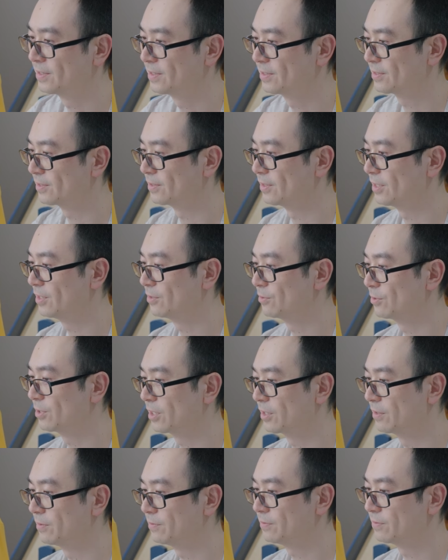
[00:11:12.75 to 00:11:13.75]
So now we
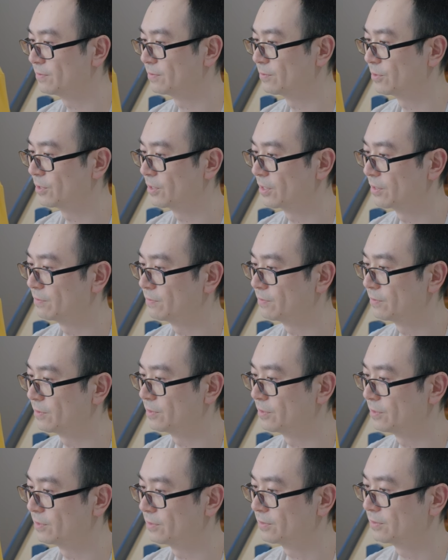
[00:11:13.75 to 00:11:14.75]
have
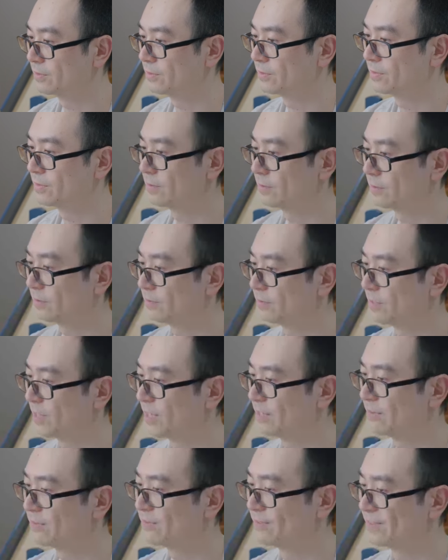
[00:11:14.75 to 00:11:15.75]

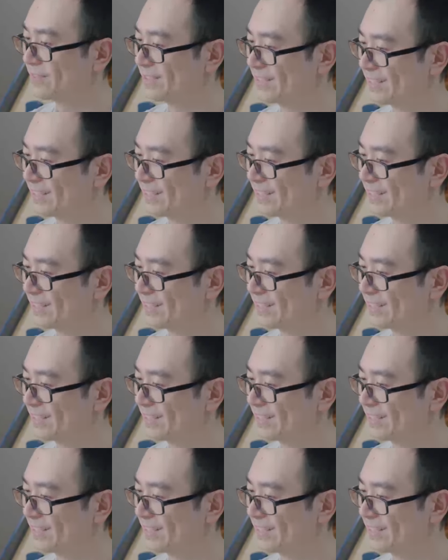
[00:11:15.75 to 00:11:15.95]
5